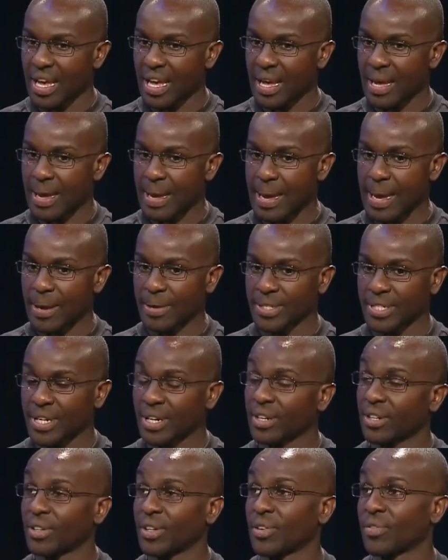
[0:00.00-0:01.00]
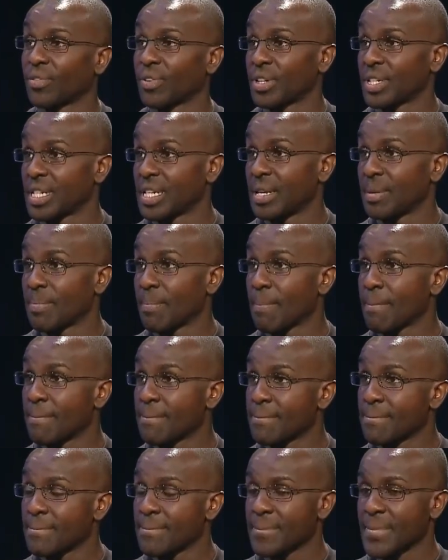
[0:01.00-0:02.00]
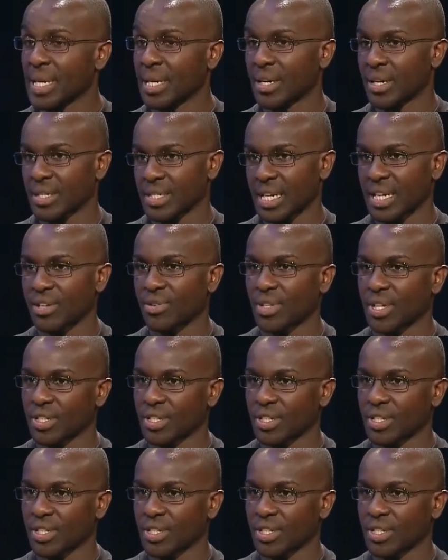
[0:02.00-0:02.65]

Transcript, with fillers: I started looking for a team because I knew